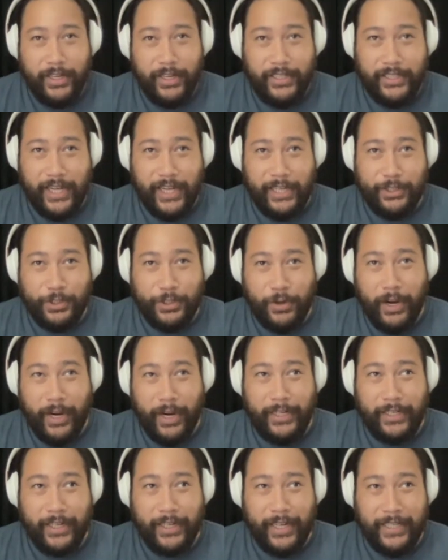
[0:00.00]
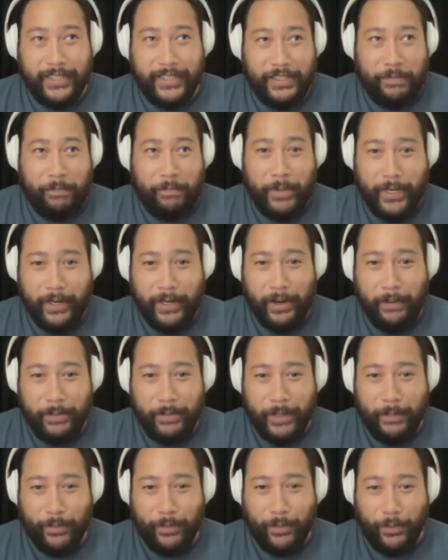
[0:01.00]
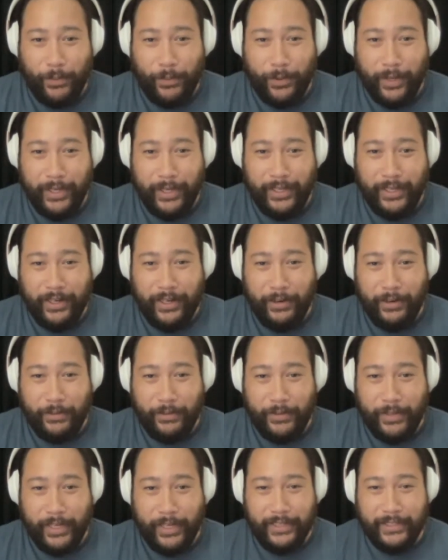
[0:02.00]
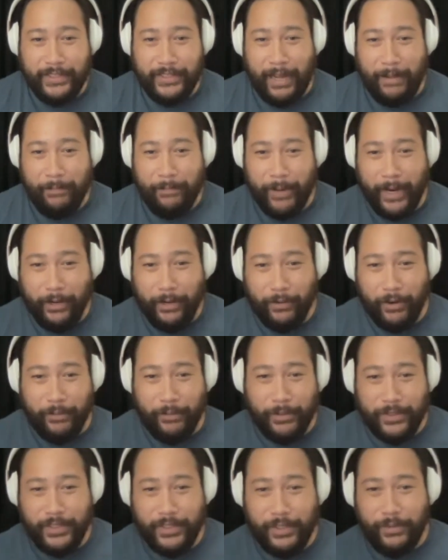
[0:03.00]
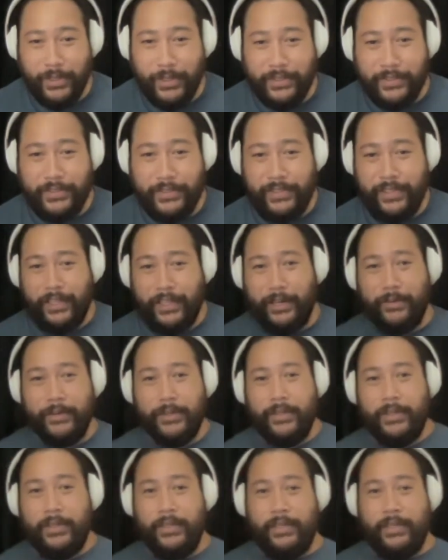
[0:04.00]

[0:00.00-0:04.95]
he's not trying to like just beat up people or like you know like stop bank robberies he wants you know